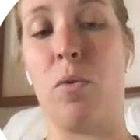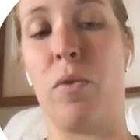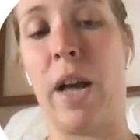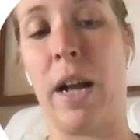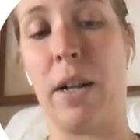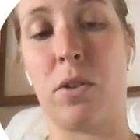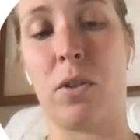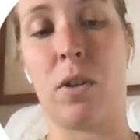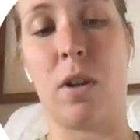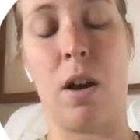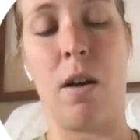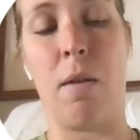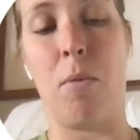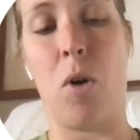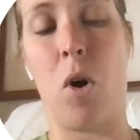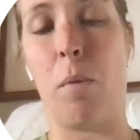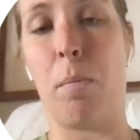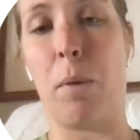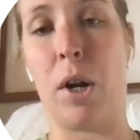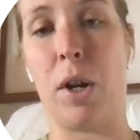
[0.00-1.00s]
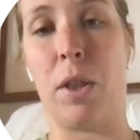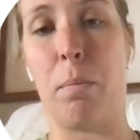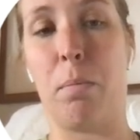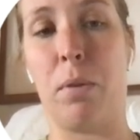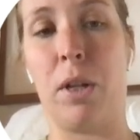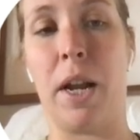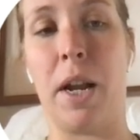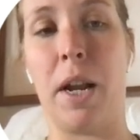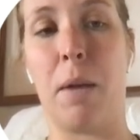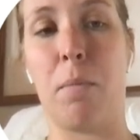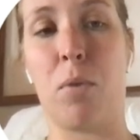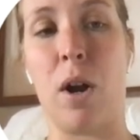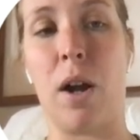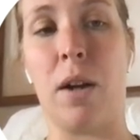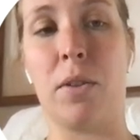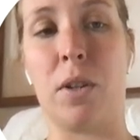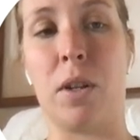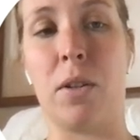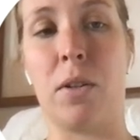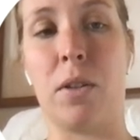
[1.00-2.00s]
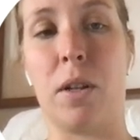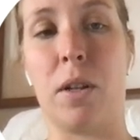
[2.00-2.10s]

that's all part of the planning process